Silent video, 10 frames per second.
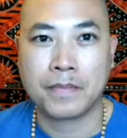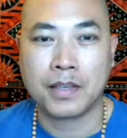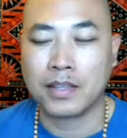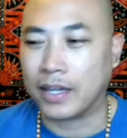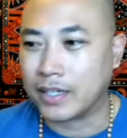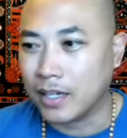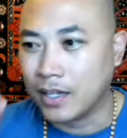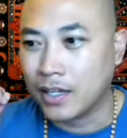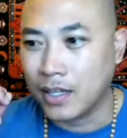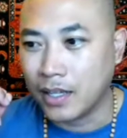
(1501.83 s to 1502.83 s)
Like,
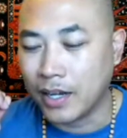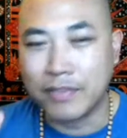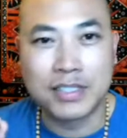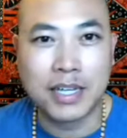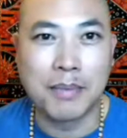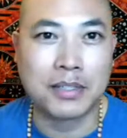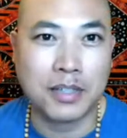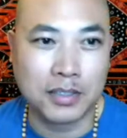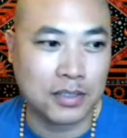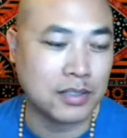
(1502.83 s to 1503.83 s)
Every time I
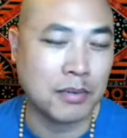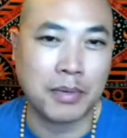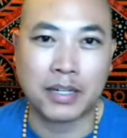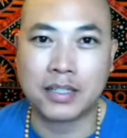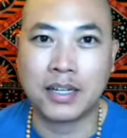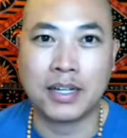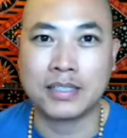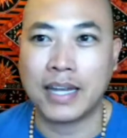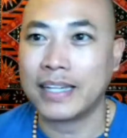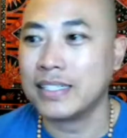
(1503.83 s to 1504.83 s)
talk to some of my clients,
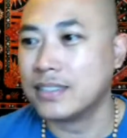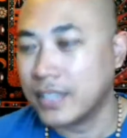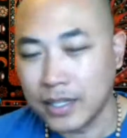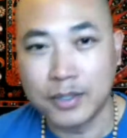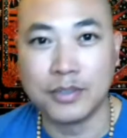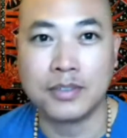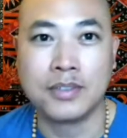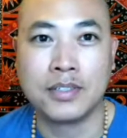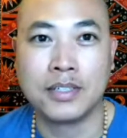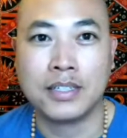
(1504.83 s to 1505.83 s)
I can tell
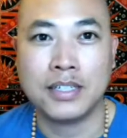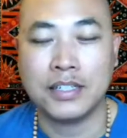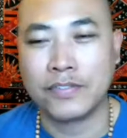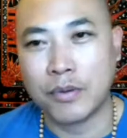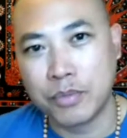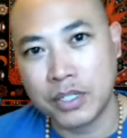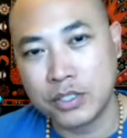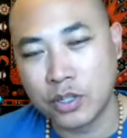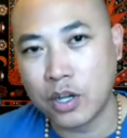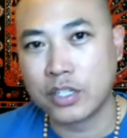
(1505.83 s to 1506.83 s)
if I'm really
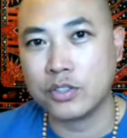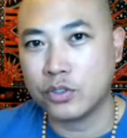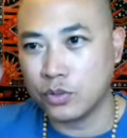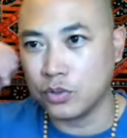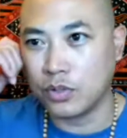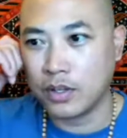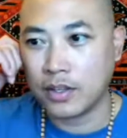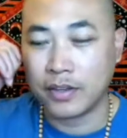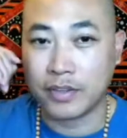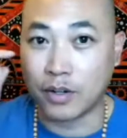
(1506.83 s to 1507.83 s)
talking to
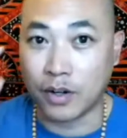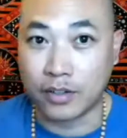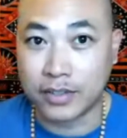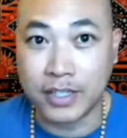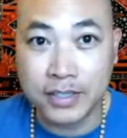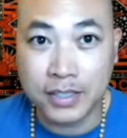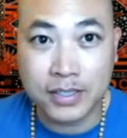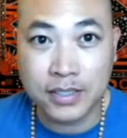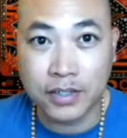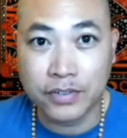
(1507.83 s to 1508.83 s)
their authentic
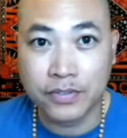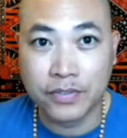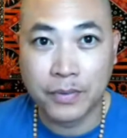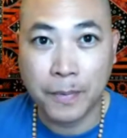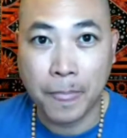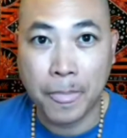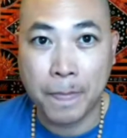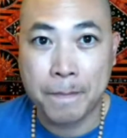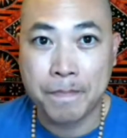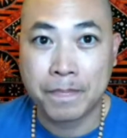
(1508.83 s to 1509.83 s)
self,
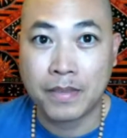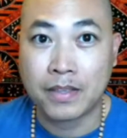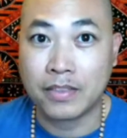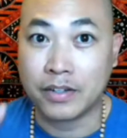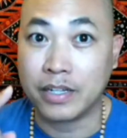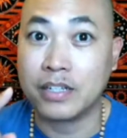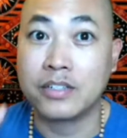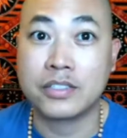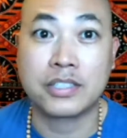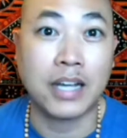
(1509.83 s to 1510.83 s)
their
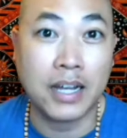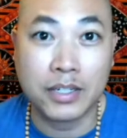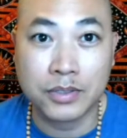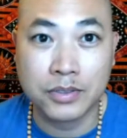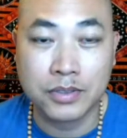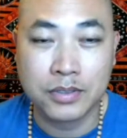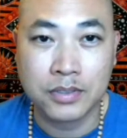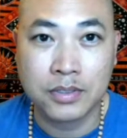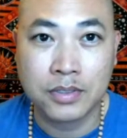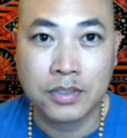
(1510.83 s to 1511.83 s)
inner child,
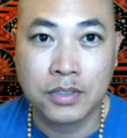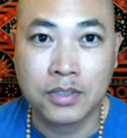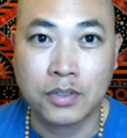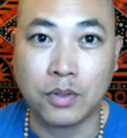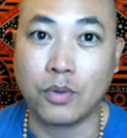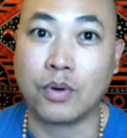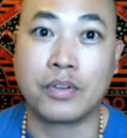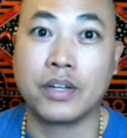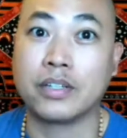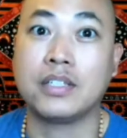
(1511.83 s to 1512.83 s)
or
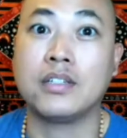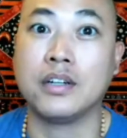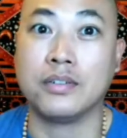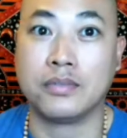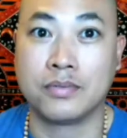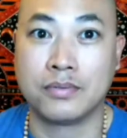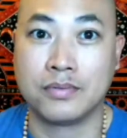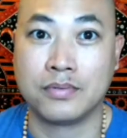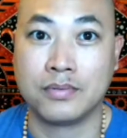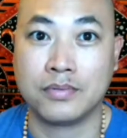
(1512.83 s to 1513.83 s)
their ego,
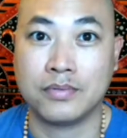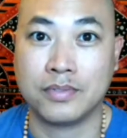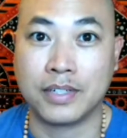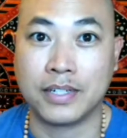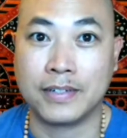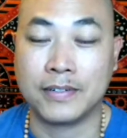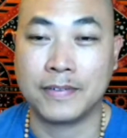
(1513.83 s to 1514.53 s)
right?